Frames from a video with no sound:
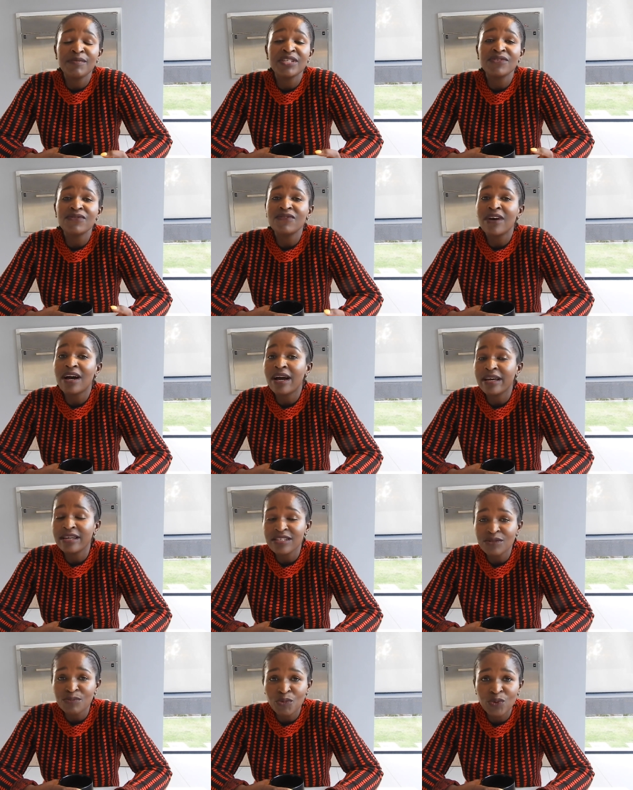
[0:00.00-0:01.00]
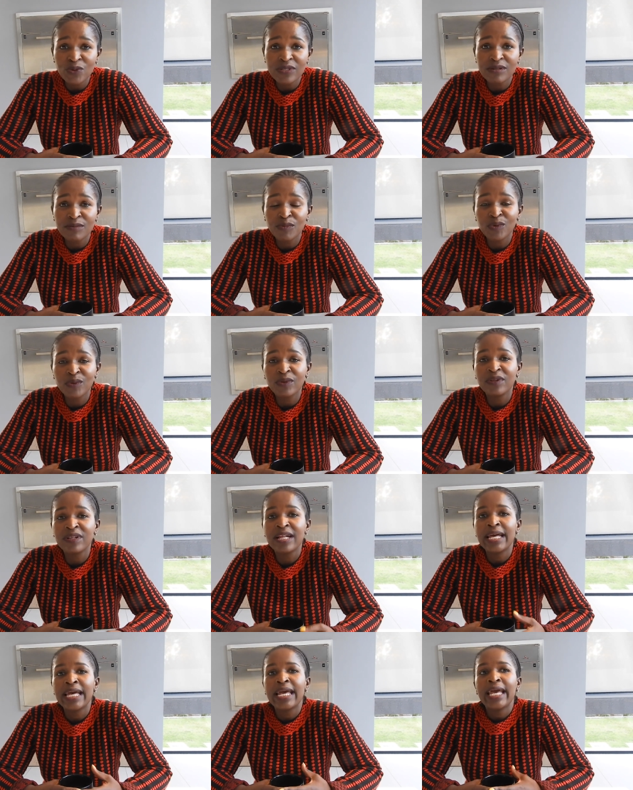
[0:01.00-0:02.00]
them as far as
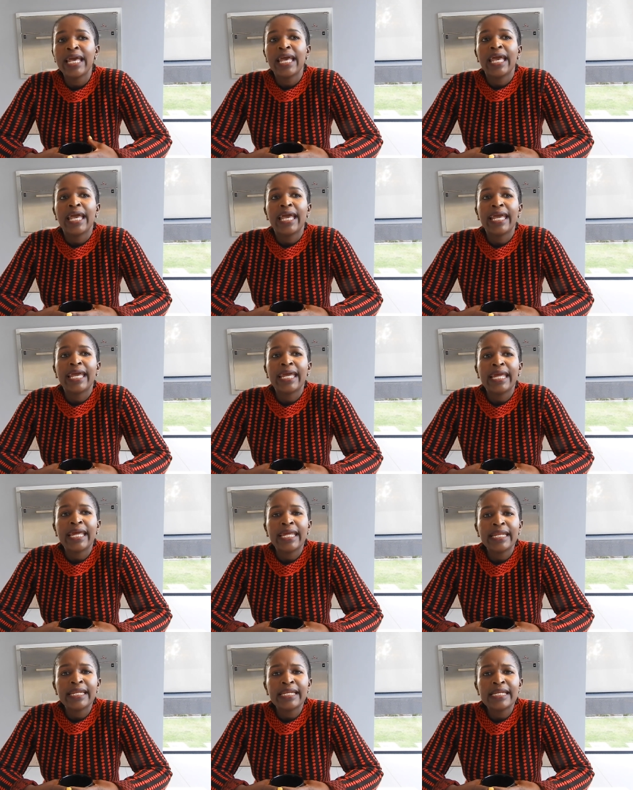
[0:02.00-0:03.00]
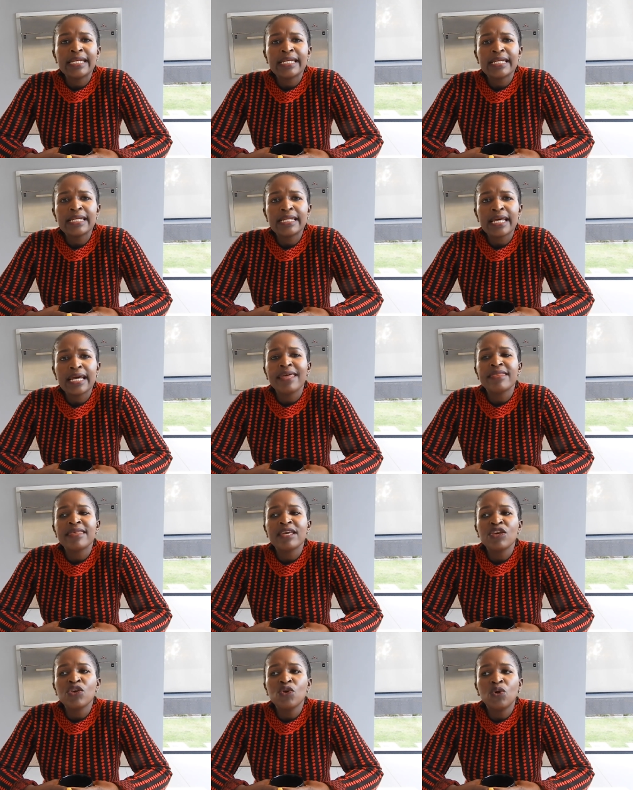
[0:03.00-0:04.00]
possible. And I
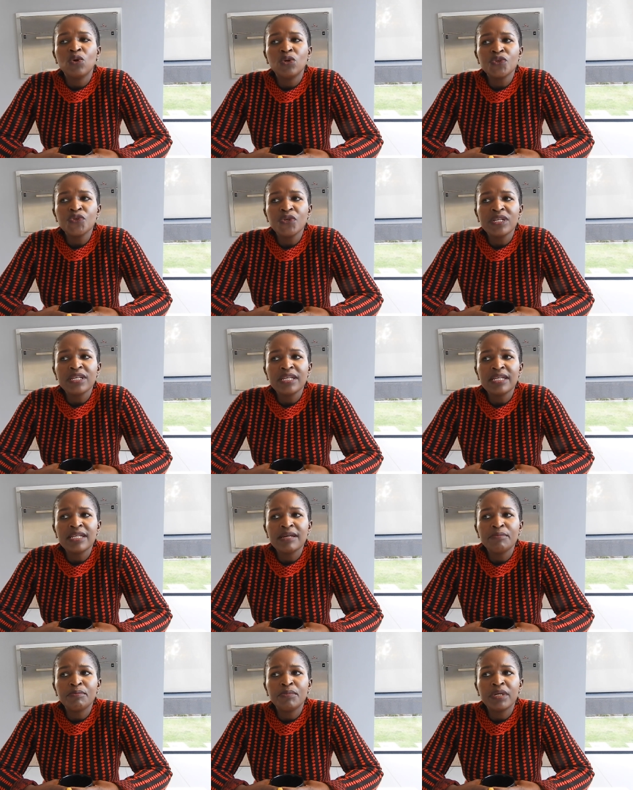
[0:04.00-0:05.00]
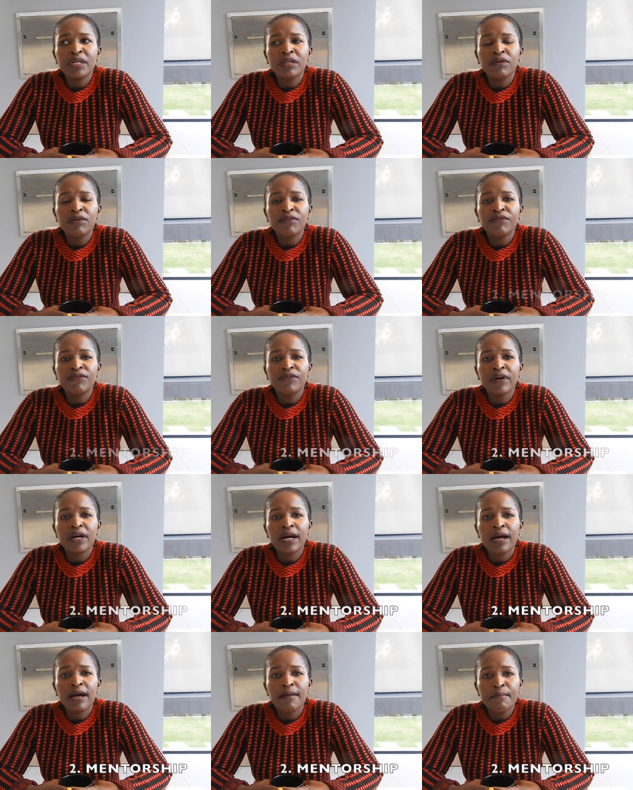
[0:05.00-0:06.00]
think you also need a bit of
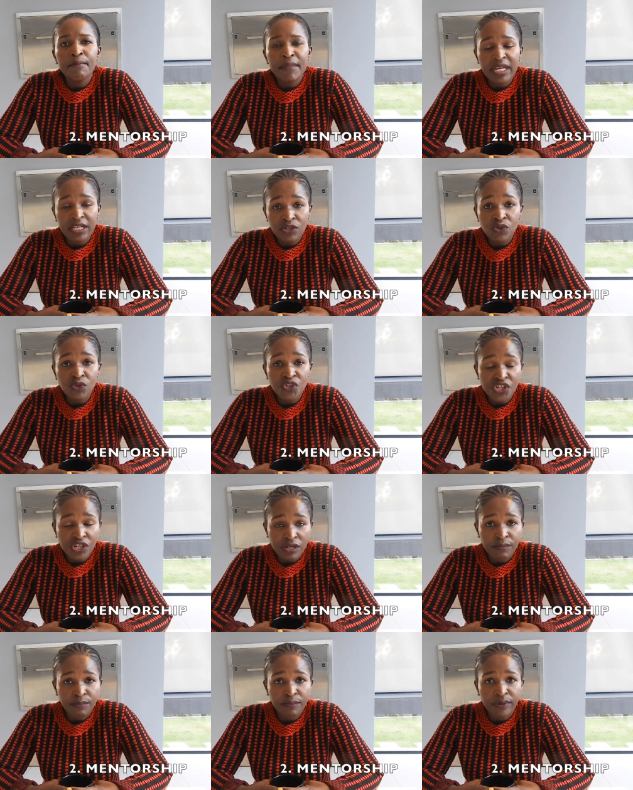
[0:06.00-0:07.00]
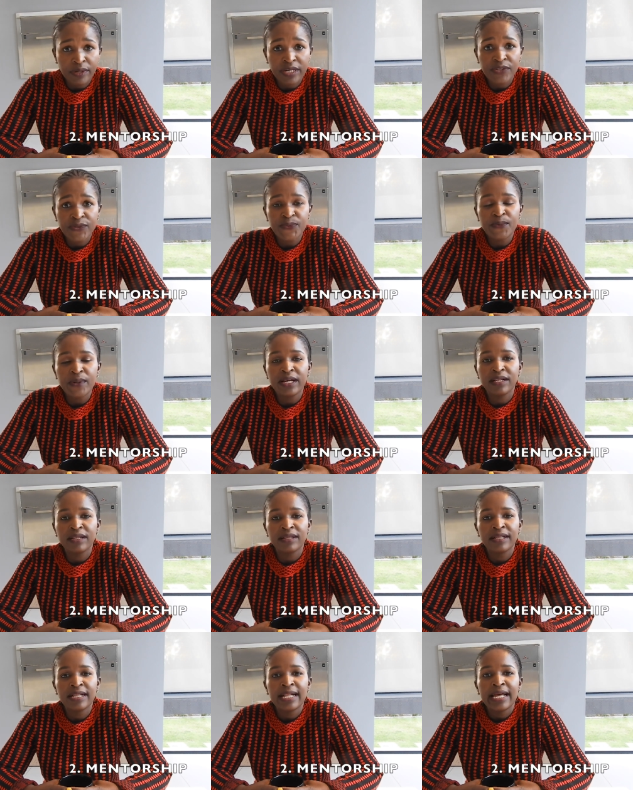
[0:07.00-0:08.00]
uh, mentorship as
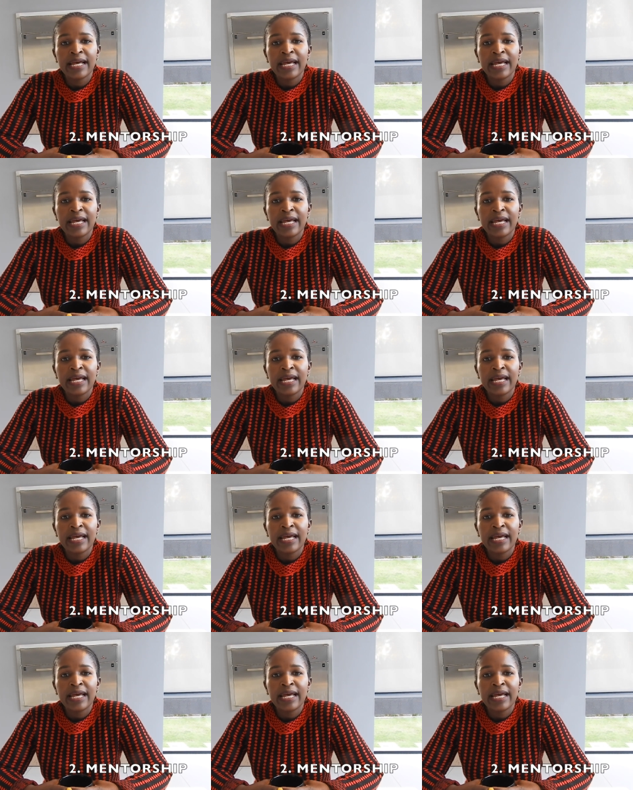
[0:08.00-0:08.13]
well